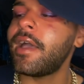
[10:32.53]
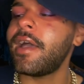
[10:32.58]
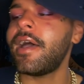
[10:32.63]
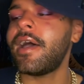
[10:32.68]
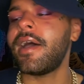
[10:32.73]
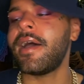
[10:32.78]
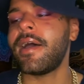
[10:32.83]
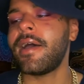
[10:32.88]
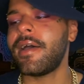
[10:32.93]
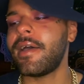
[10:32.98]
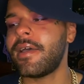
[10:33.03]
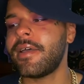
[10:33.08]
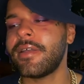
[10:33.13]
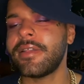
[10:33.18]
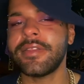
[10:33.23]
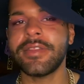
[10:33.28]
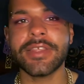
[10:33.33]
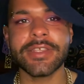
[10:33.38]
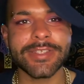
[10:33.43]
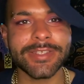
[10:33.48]

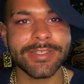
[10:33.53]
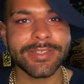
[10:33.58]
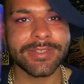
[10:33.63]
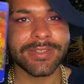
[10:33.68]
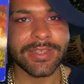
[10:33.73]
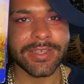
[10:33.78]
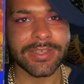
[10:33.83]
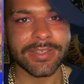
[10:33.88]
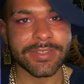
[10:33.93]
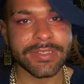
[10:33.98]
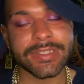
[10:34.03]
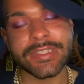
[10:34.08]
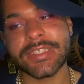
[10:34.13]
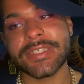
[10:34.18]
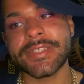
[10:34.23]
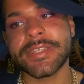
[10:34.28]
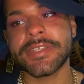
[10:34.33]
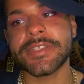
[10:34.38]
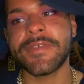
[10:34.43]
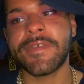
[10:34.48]
This is like the
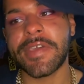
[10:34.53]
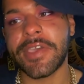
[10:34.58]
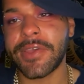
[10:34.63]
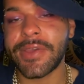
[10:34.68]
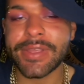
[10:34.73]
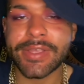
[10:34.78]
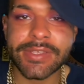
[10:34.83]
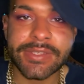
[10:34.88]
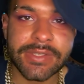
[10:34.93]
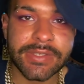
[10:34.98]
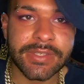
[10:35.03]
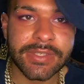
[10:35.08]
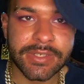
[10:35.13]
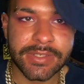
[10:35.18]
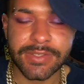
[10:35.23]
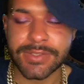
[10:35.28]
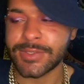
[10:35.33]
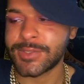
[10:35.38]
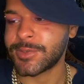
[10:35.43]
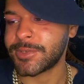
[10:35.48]
Six of Air is the
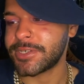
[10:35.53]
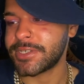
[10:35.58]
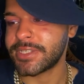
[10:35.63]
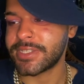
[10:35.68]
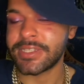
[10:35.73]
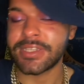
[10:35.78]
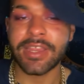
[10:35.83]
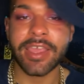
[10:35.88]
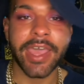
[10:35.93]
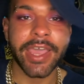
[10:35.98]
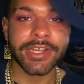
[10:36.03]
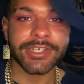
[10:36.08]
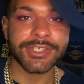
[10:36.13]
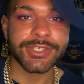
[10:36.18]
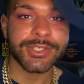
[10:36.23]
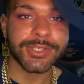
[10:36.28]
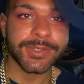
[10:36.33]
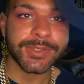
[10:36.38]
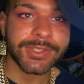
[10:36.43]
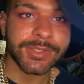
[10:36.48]
Six of Swords, and it actually
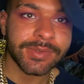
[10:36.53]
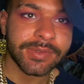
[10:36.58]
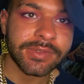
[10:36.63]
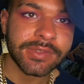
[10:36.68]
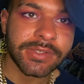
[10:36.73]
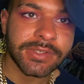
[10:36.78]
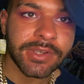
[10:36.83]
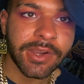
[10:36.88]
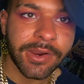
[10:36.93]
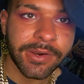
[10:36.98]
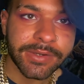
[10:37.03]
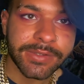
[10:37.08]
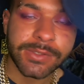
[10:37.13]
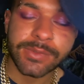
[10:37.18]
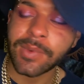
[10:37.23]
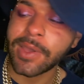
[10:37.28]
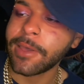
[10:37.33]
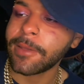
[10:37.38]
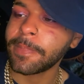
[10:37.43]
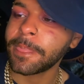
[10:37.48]
shows you in this card
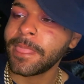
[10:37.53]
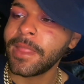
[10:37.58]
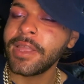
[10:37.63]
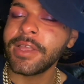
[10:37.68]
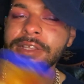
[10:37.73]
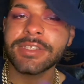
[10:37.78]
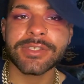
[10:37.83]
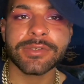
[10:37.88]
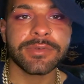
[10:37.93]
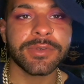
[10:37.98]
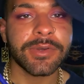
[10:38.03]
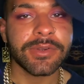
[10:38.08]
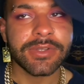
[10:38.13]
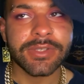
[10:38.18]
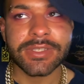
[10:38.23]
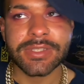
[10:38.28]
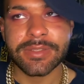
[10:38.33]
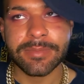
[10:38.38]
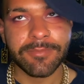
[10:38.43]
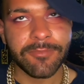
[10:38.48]
as well. So
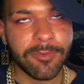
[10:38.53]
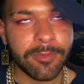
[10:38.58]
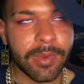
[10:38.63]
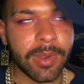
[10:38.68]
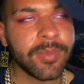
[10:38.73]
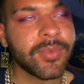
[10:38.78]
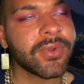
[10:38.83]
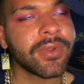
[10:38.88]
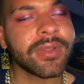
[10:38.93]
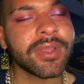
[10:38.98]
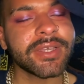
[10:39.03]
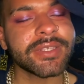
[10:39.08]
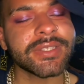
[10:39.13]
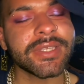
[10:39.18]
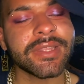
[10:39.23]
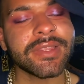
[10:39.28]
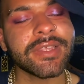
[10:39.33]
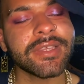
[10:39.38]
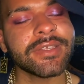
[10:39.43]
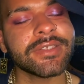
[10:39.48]
notice, remembering I
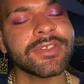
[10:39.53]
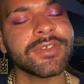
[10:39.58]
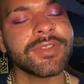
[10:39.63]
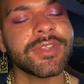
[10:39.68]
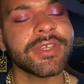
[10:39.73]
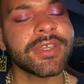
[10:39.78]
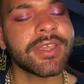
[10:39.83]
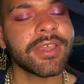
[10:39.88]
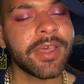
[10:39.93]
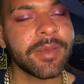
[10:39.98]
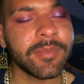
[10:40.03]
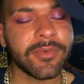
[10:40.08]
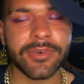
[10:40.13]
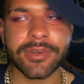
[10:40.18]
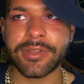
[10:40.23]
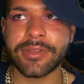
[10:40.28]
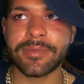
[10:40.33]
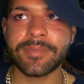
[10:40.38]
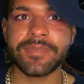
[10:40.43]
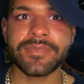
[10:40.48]
said things are looking up,
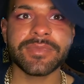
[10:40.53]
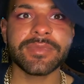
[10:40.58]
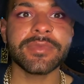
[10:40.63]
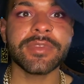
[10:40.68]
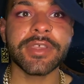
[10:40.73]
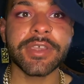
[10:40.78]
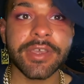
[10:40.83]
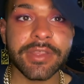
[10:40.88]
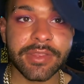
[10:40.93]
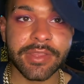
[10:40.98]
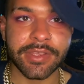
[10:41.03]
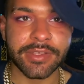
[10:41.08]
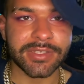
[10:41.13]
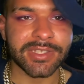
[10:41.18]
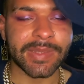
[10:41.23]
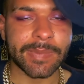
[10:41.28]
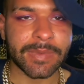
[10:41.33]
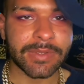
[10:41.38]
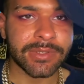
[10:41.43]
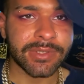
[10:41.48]
well, the good
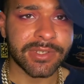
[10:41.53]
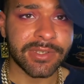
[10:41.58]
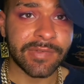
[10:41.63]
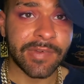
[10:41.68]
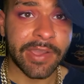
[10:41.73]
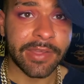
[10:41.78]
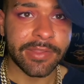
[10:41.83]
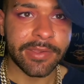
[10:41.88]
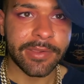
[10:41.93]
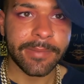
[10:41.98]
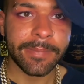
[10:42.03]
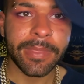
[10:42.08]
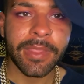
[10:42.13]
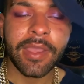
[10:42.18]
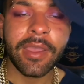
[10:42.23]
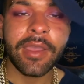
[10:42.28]
things coming to you rather,